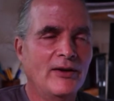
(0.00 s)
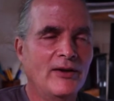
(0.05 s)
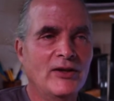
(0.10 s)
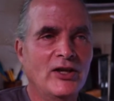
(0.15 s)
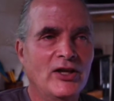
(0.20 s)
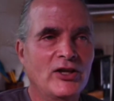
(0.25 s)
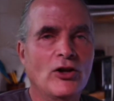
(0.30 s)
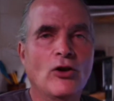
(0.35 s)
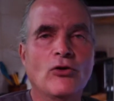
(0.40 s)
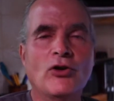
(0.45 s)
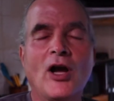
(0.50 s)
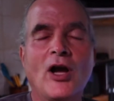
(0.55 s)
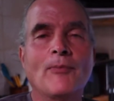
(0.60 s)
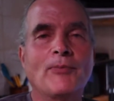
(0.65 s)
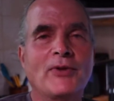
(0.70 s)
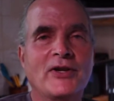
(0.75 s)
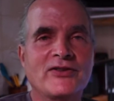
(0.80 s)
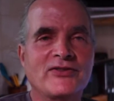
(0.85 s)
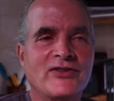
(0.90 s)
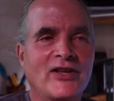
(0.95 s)
you know,
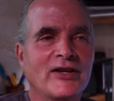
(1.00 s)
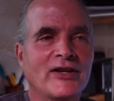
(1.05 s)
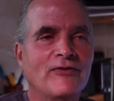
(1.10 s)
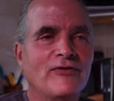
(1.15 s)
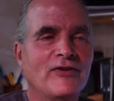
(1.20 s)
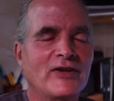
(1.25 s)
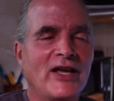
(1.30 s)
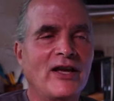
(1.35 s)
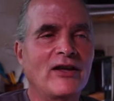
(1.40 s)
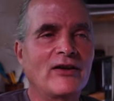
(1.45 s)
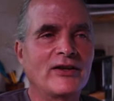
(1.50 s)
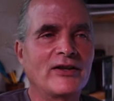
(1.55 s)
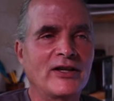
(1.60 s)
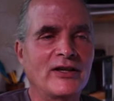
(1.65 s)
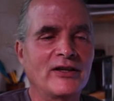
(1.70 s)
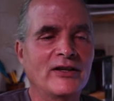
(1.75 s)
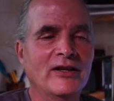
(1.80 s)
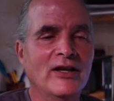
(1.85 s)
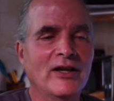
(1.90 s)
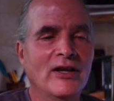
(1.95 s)
companies like
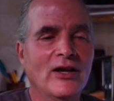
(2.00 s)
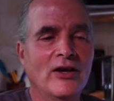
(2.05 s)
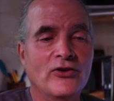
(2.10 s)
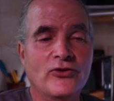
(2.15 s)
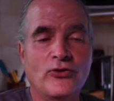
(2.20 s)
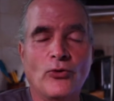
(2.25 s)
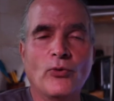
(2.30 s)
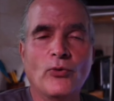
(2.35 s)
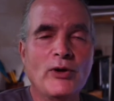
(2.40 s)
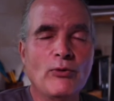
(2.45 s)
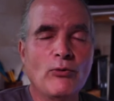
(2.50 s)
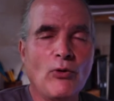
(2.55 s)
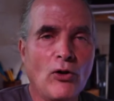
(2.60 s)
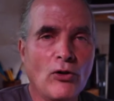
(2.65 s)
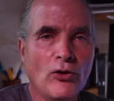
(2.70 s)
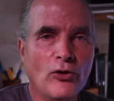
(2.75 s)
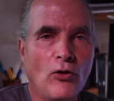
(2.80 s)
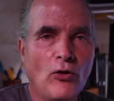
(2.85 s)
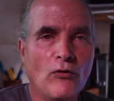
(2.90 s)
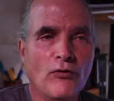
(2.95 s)
Fidelity. So we
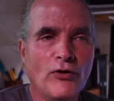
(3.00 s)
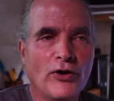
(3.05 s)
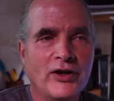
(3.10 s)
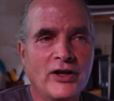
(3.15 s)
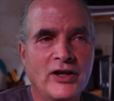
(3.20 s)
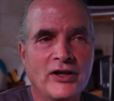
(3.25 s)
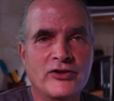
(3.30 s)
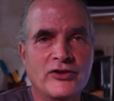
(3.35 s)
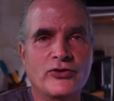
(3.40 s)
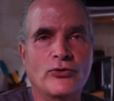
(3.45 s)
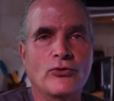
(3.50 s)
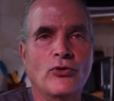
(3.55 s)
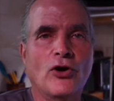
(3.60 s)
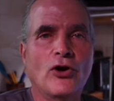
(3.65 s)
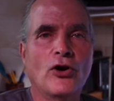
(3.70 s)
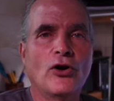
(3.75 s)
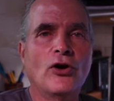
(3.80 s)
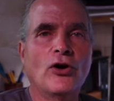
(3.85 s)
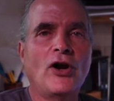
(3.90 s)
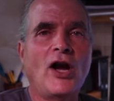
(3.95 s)
roll it over into
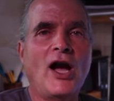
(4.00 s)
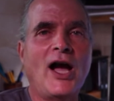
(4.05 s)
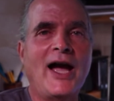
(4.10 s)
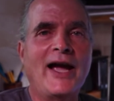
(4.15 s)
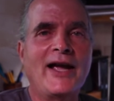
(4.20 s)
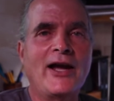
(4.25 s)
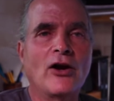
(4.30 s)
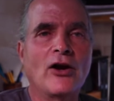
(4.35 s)
her I